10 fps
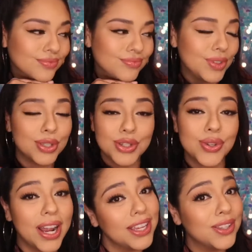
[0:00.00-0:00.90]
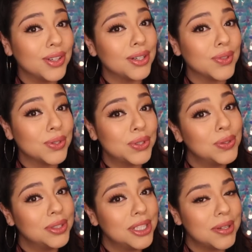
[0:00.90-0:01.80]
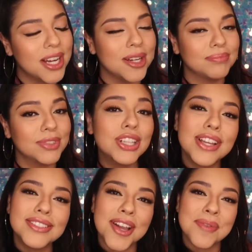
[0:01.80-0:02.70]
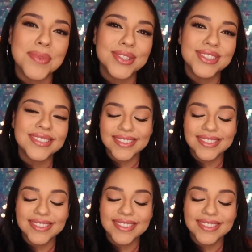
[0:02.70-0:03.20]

you can try either of those 2 gloss combos.